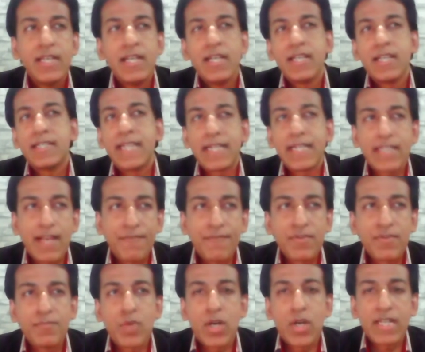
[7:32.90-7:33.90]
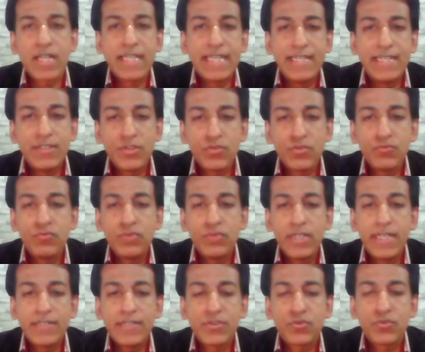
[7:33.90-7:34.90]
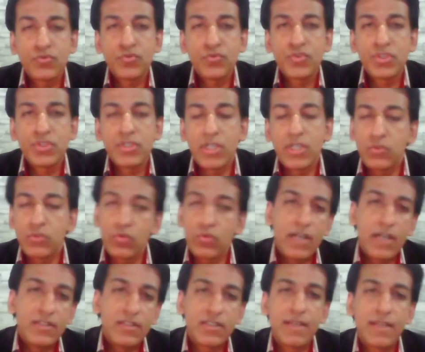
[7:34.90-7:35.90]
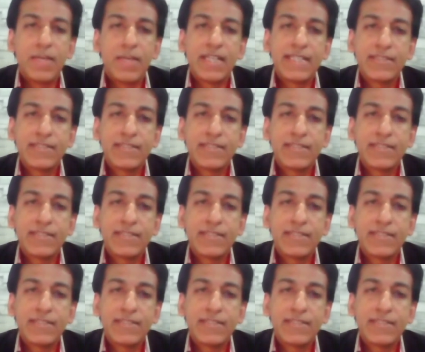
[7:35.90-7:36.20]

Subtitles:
get everybody into it to earn some money.